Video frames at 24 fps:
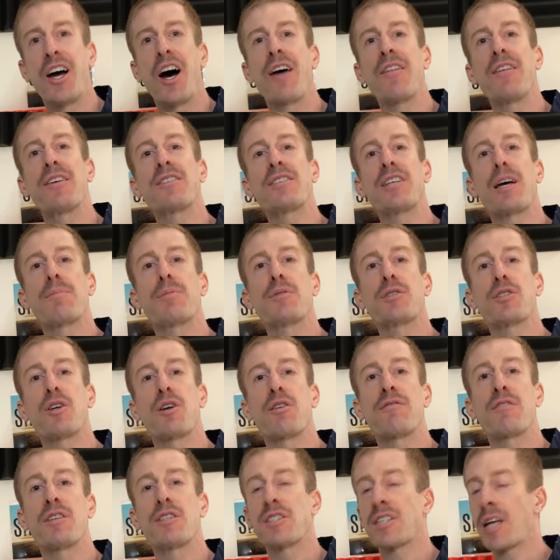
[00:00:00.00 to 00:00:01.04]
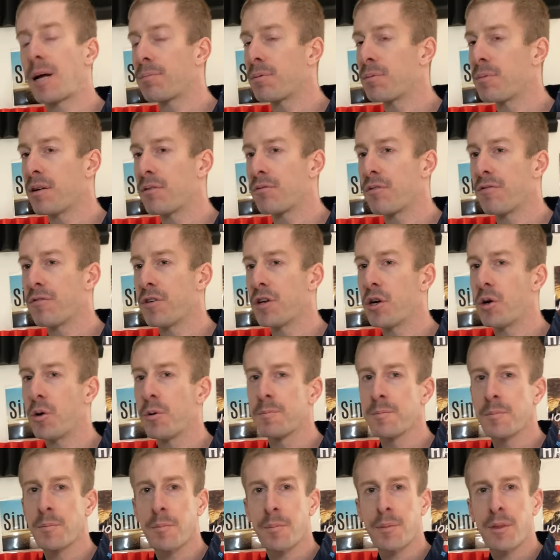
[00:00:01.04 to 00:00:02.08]
On this episode of the supplement review
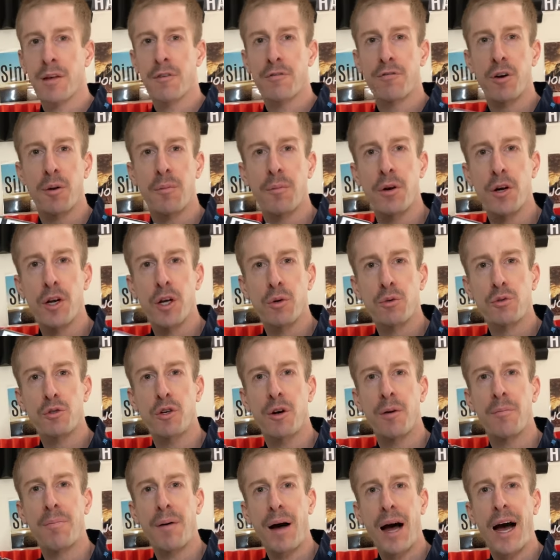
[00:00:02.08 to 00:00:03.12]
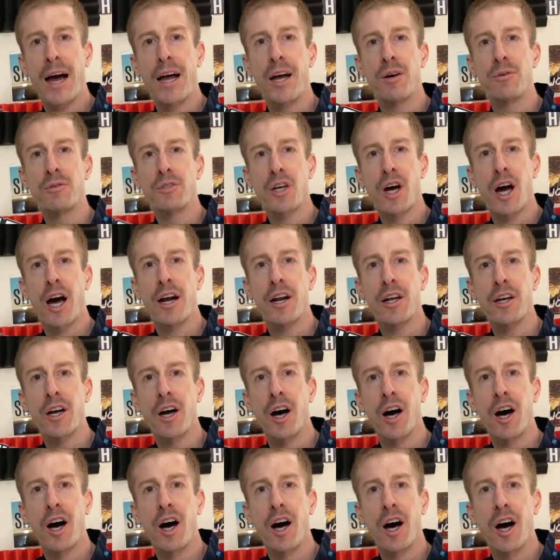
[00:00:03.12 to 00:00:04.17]
from nutra bio dot
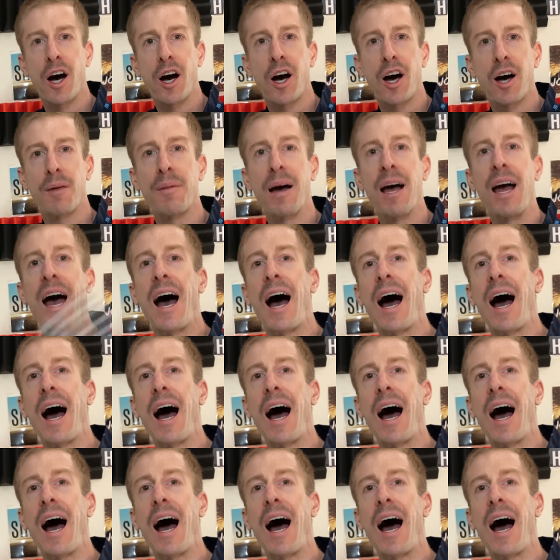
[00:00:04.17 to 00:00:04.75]
com,